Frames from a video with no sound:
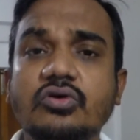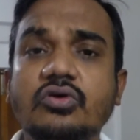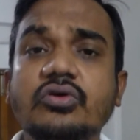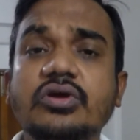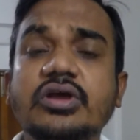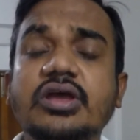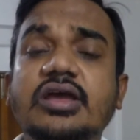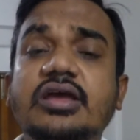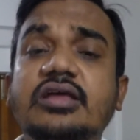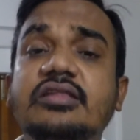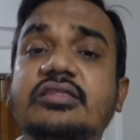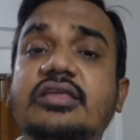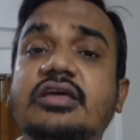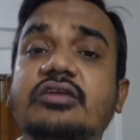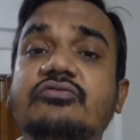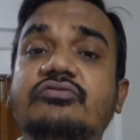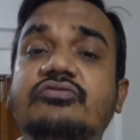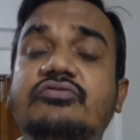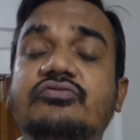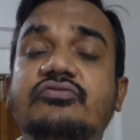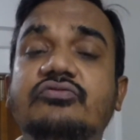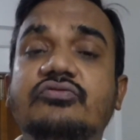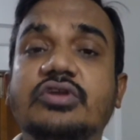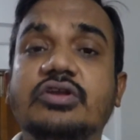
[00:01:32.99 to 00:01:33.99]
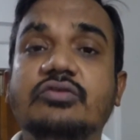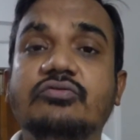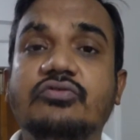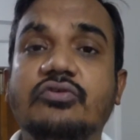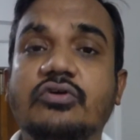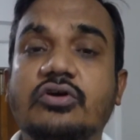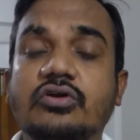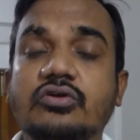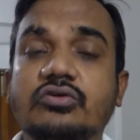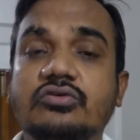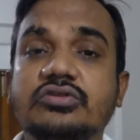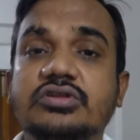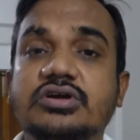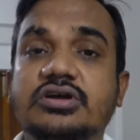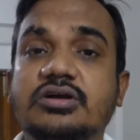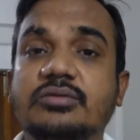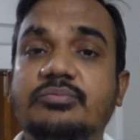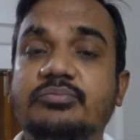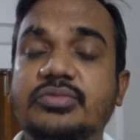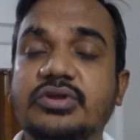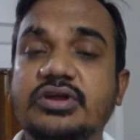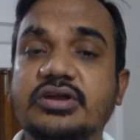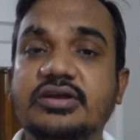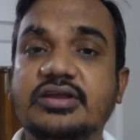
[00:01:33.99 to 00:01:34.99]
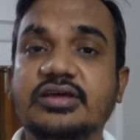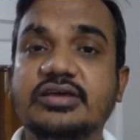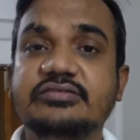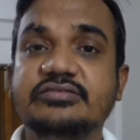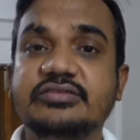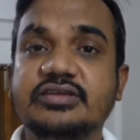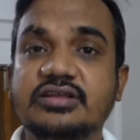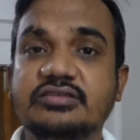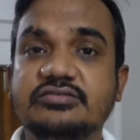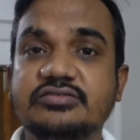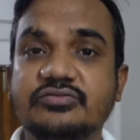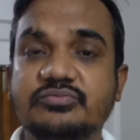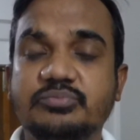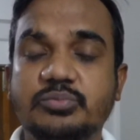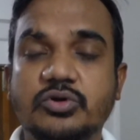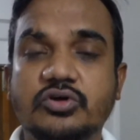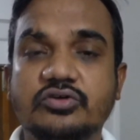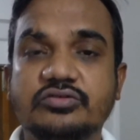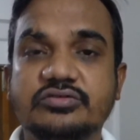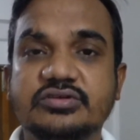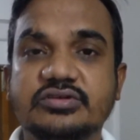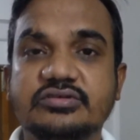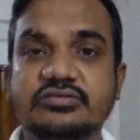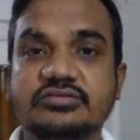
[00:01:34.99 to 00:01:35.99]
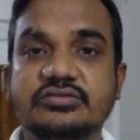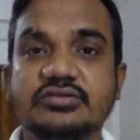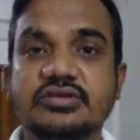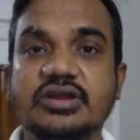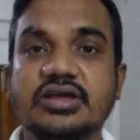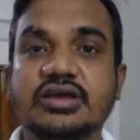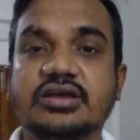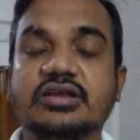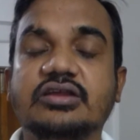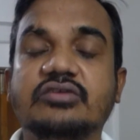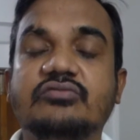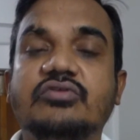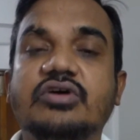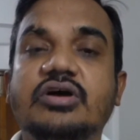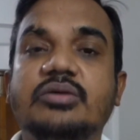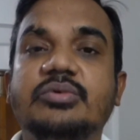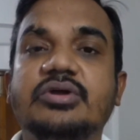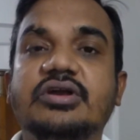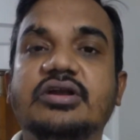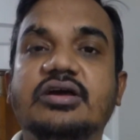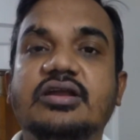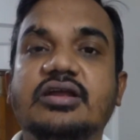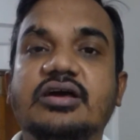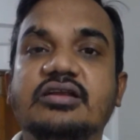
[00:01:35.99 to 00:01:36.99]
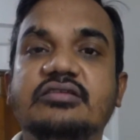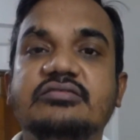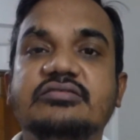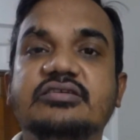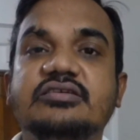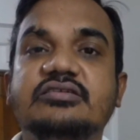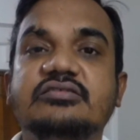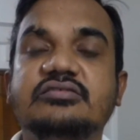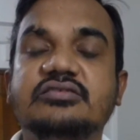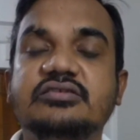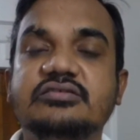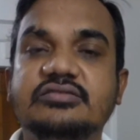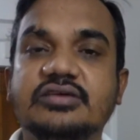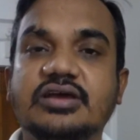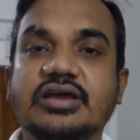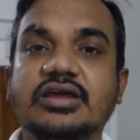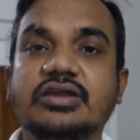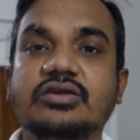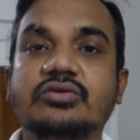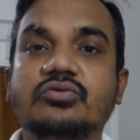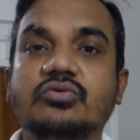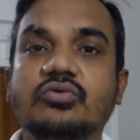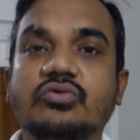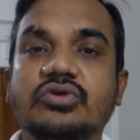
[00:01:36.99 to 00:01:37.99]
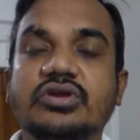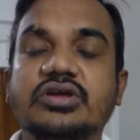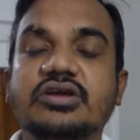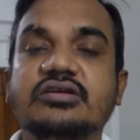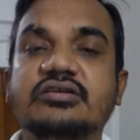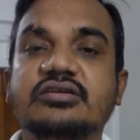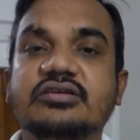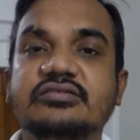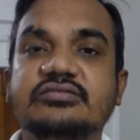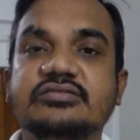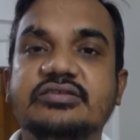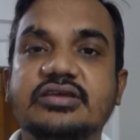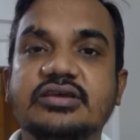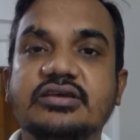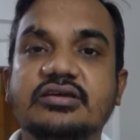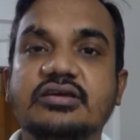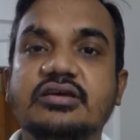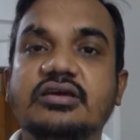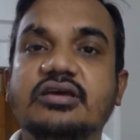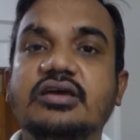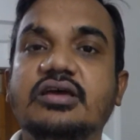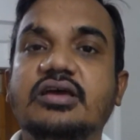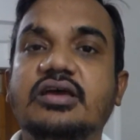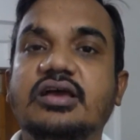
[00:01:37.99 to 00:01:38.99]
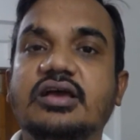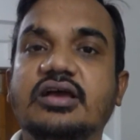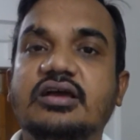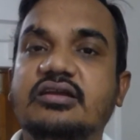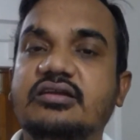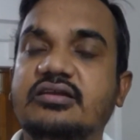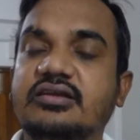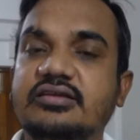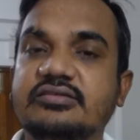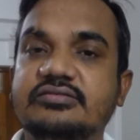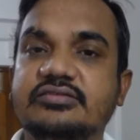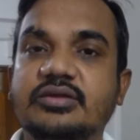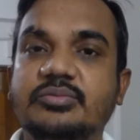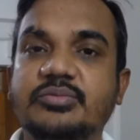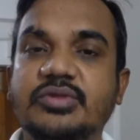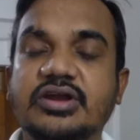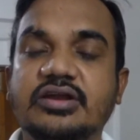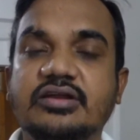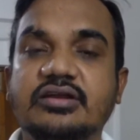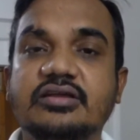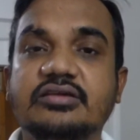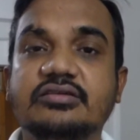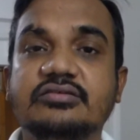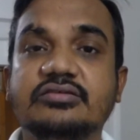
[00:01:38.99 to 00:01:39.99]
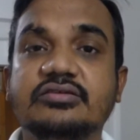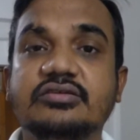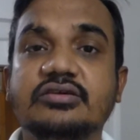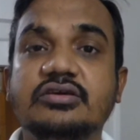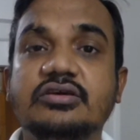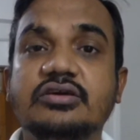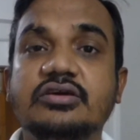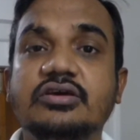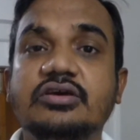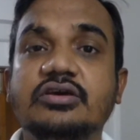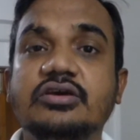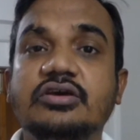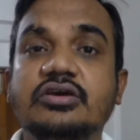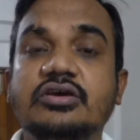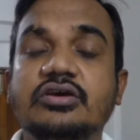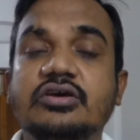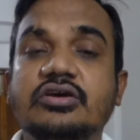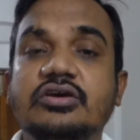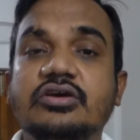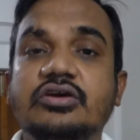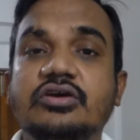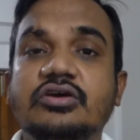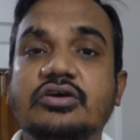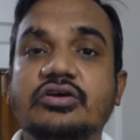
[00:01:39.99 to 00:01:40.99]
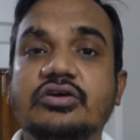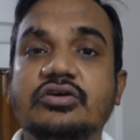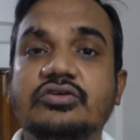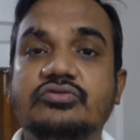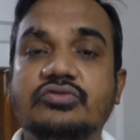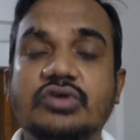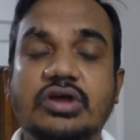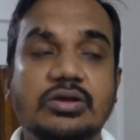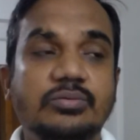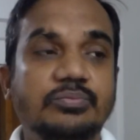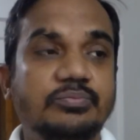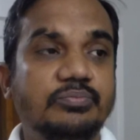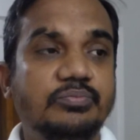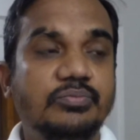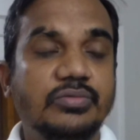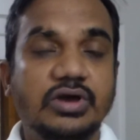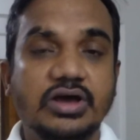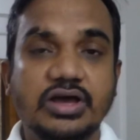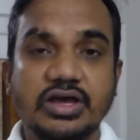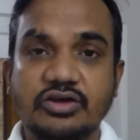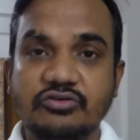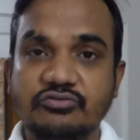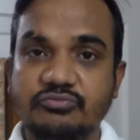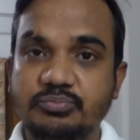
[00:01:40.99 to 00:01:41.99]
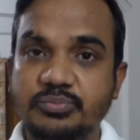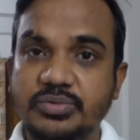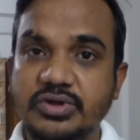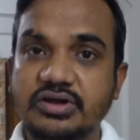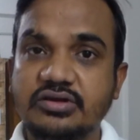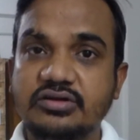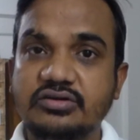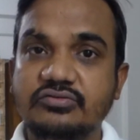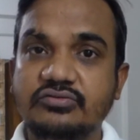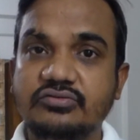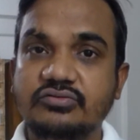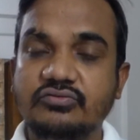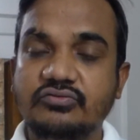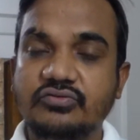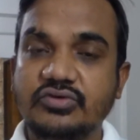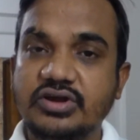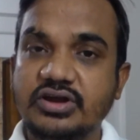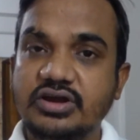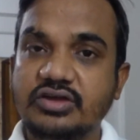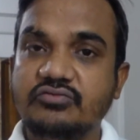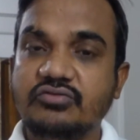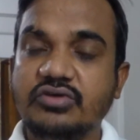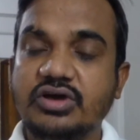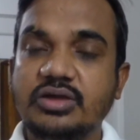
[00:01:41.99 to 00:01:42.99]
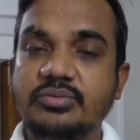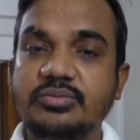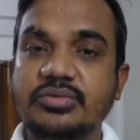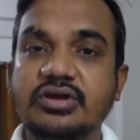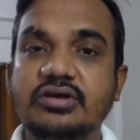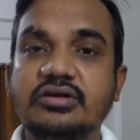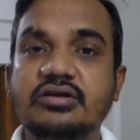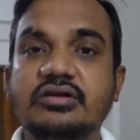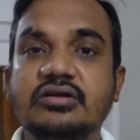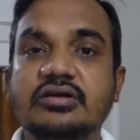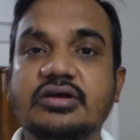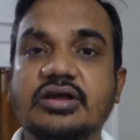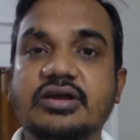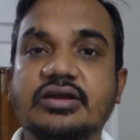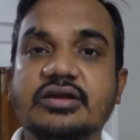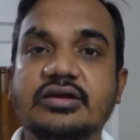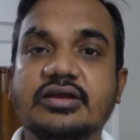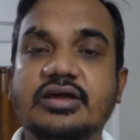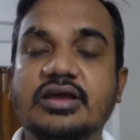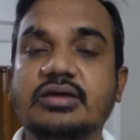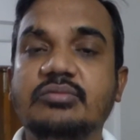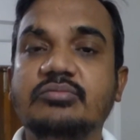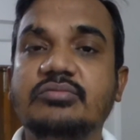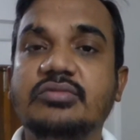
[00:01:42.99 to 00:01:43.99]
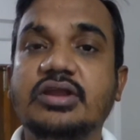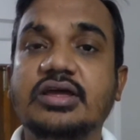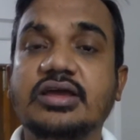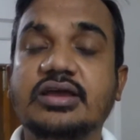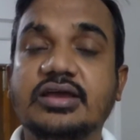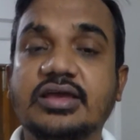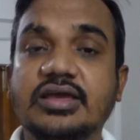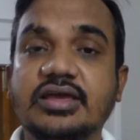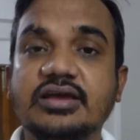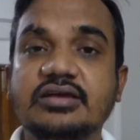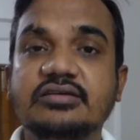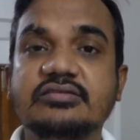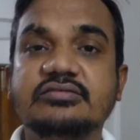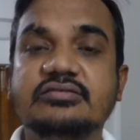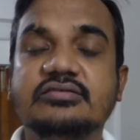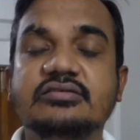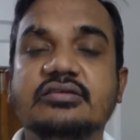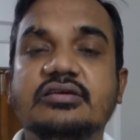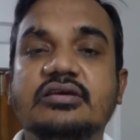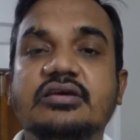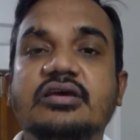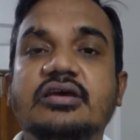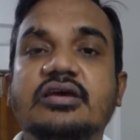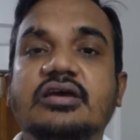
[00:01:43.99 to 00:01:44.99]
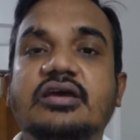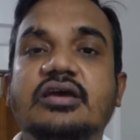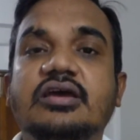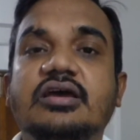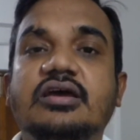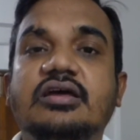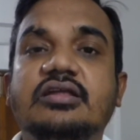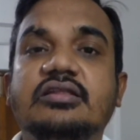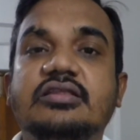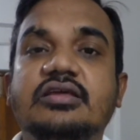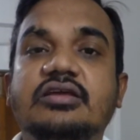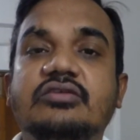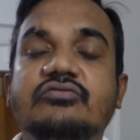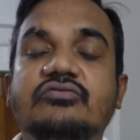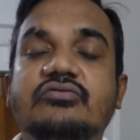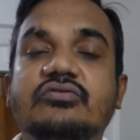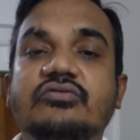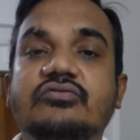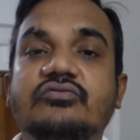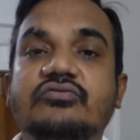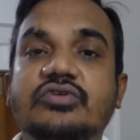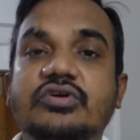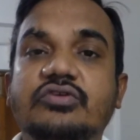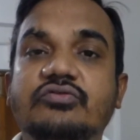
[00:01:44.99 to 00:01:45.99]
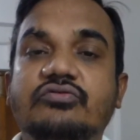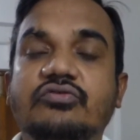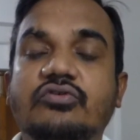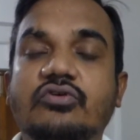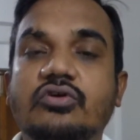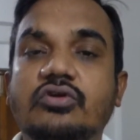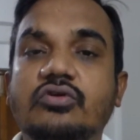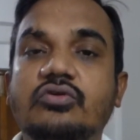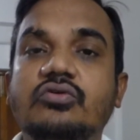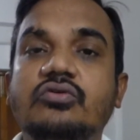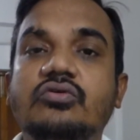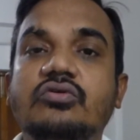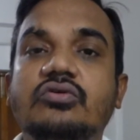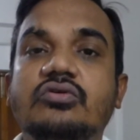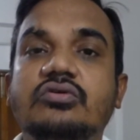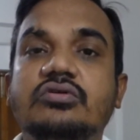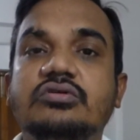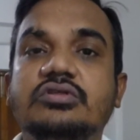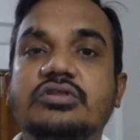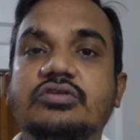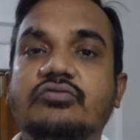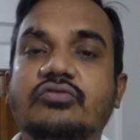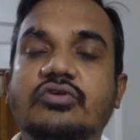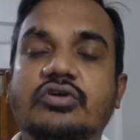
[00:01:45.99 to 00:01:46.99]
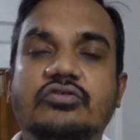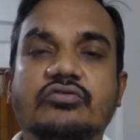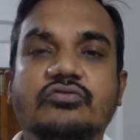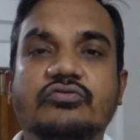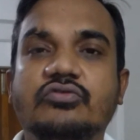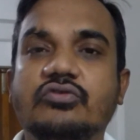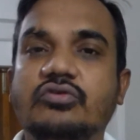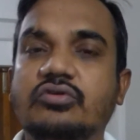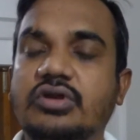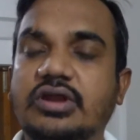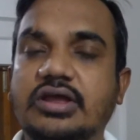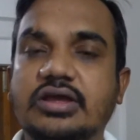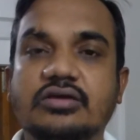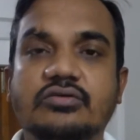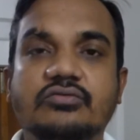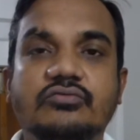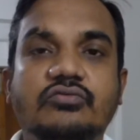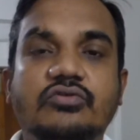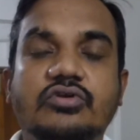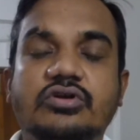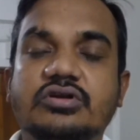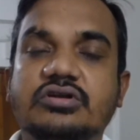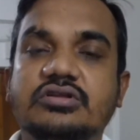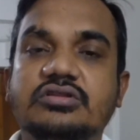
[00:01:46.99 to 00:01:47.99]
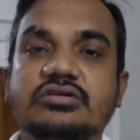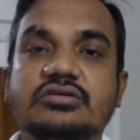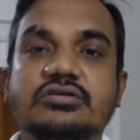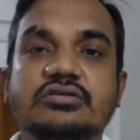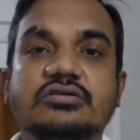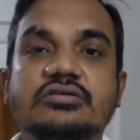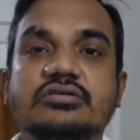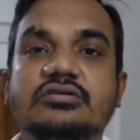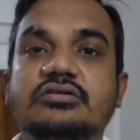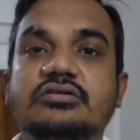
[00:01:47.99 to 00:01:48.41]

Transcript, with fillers: okay, and then we'll follow the complete S D L C process, like requirement analysis, design, coding, testing, and release and maintenance. So I'll I have picked one requirement at a time, like X, and then we follow the waterfall, like what are the